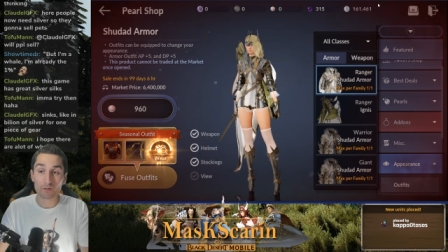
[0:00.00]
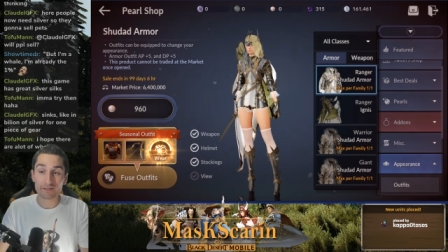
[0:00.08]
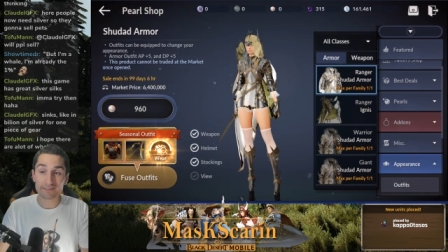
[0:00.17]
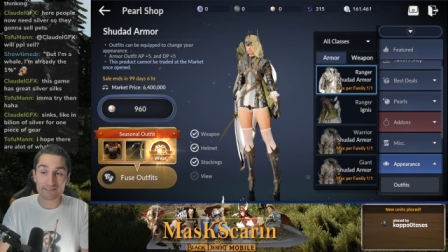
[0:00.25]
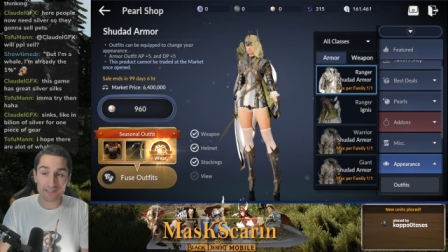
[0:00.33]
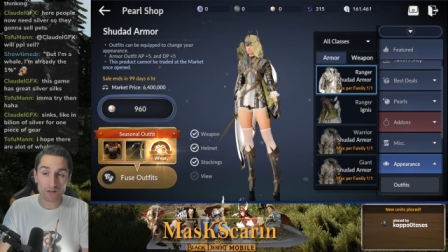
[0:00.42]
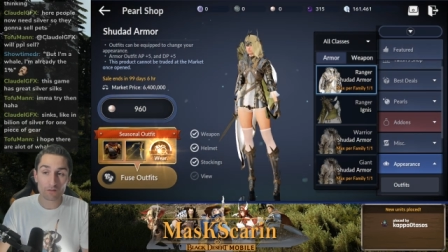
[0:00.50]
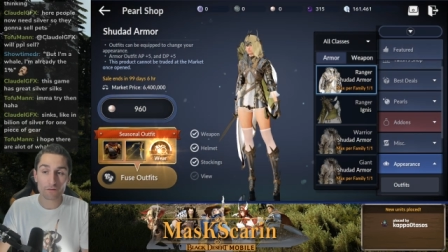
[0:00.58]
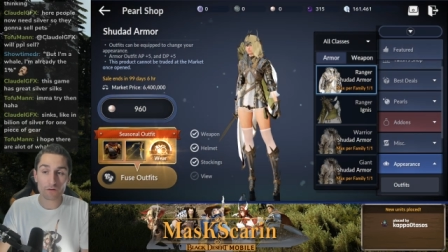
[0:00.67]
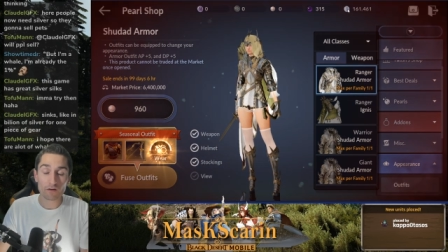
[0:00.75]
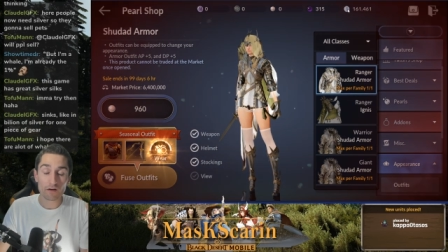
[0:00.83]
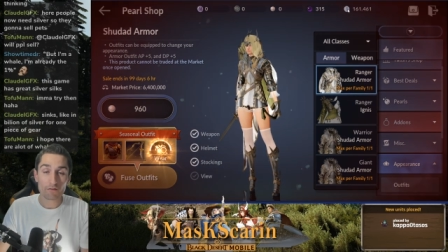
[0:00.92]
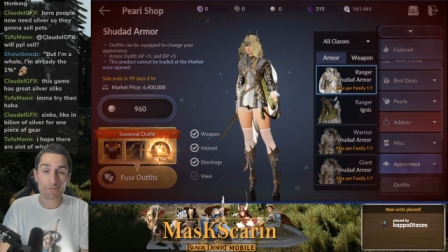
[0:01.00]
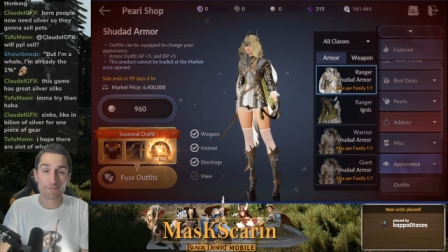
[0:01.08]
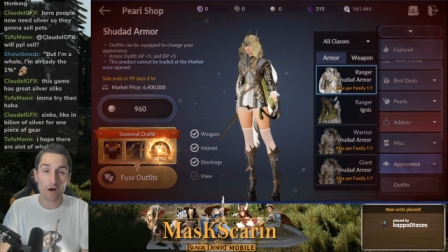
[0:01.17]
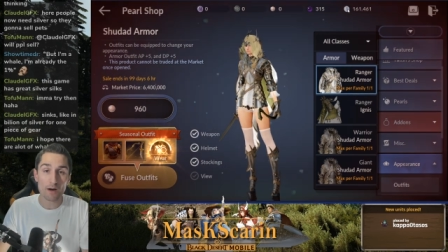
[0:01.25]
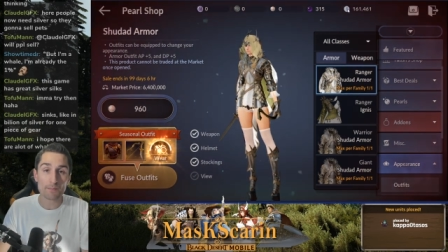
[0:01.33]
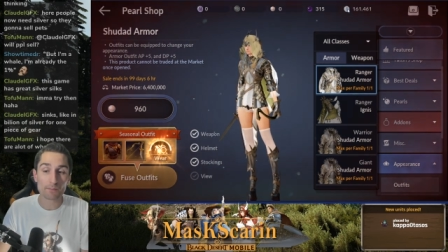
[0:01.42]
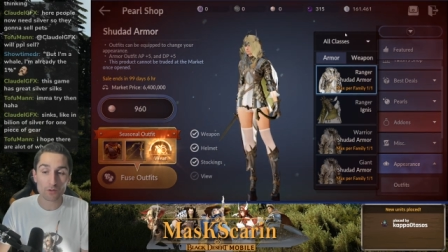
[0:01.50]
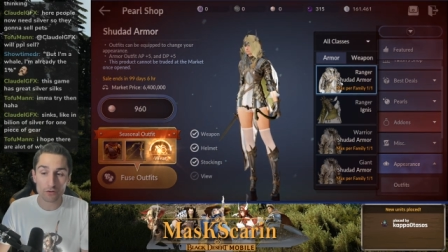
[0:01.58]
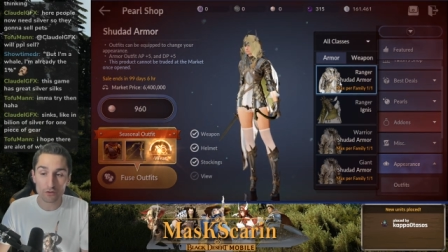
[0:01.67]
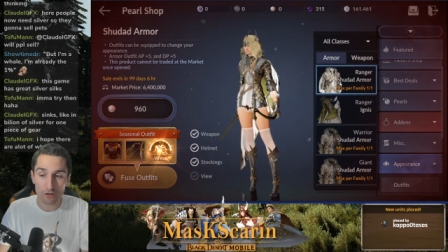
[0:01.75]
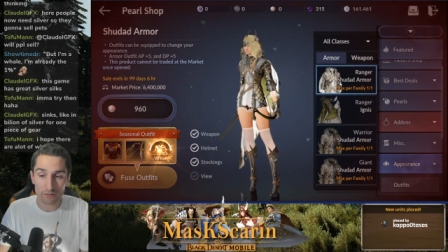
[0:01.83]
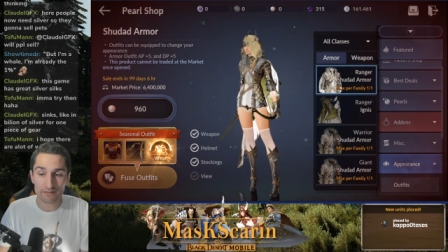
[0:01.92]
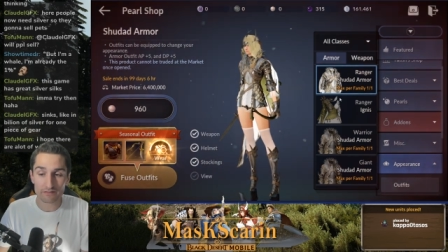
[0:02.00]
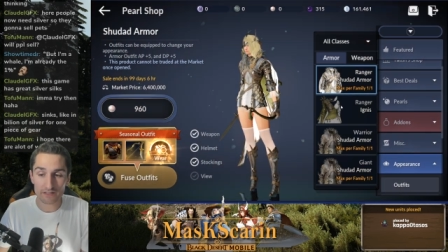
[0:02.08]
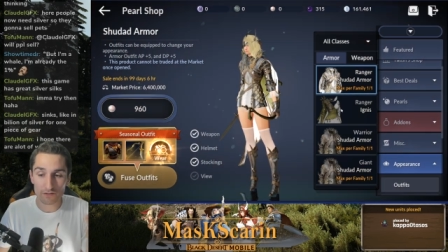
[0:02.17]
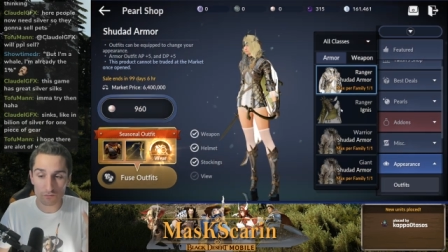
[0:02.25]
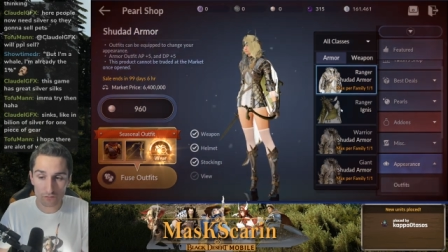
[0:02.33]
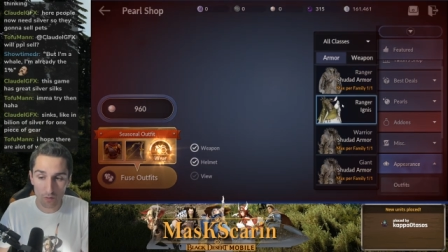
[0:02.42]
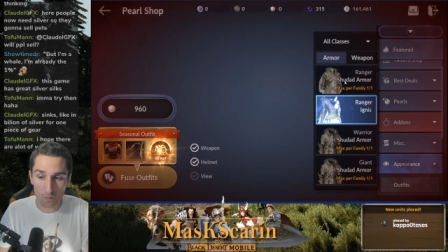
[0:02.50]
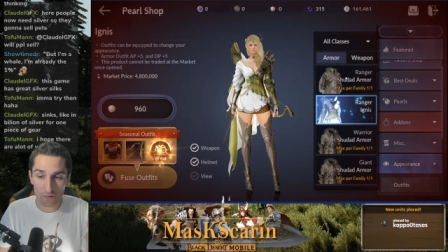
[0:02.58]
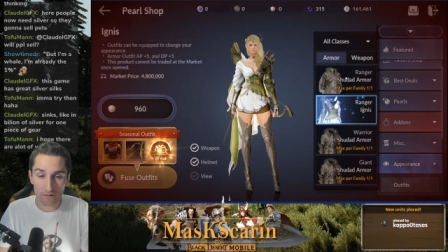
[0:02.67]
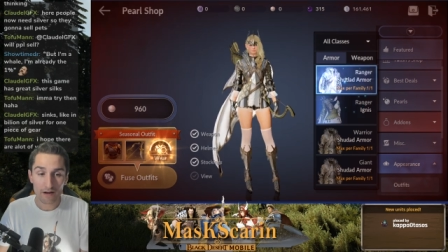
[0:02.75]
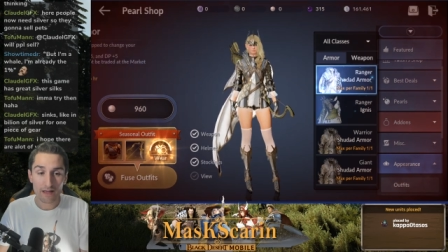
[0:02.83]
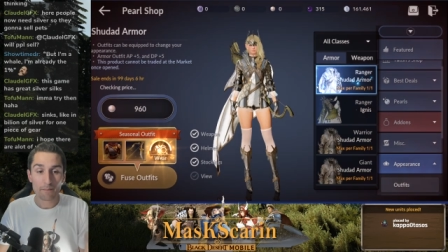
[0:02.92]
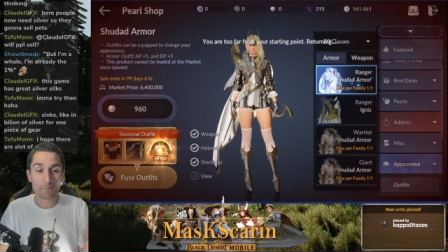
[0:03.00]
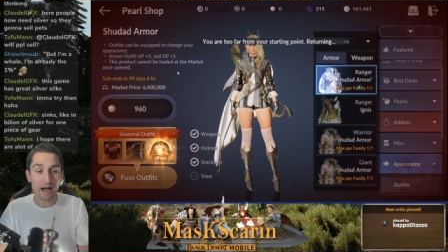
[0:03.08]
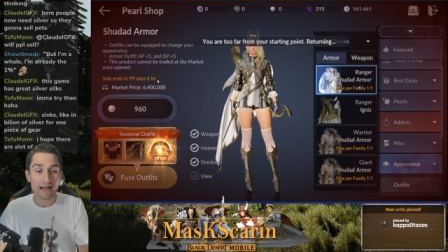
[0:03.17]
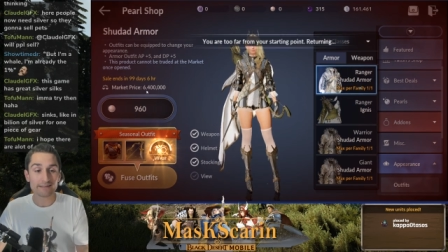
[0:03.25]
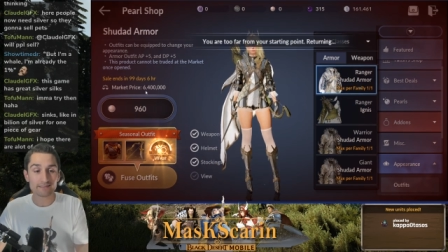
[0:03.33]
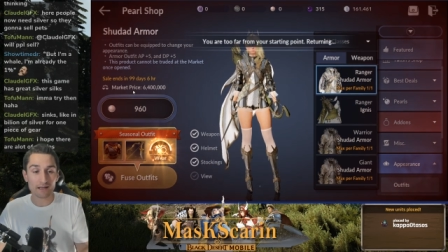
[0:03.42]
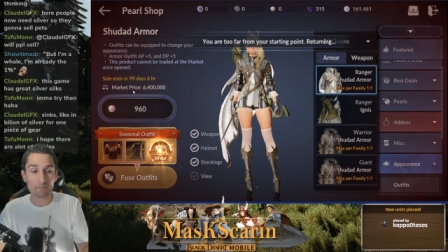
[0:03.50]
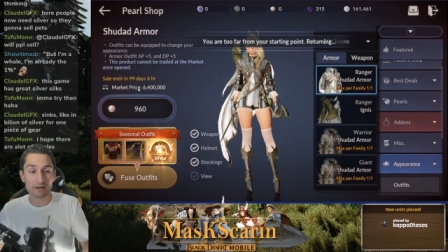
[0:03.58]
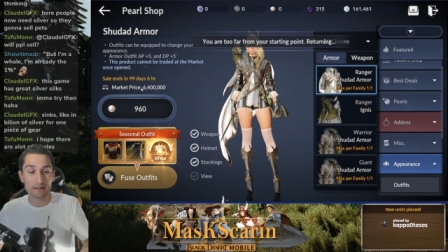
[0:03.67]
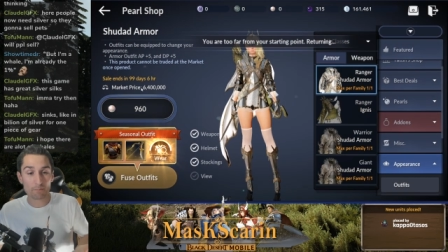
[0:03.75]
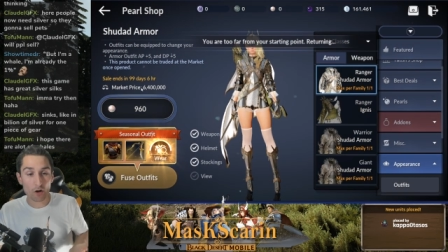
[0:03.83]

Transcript: silver farmable currency store by somebody,